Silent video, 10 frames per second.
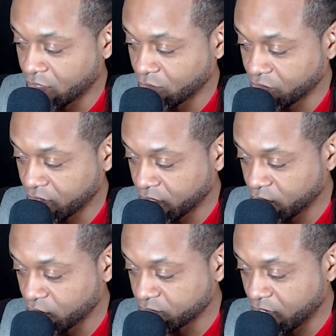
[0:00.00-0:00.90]
don't think he
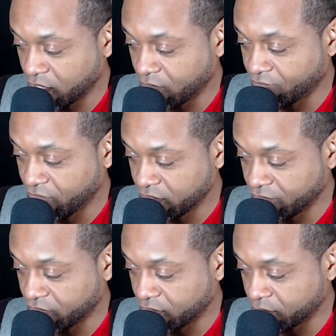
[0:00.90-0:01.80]
was making fun
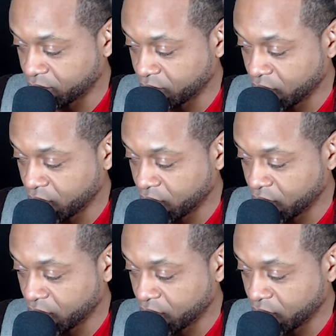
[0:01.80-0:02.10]
of him.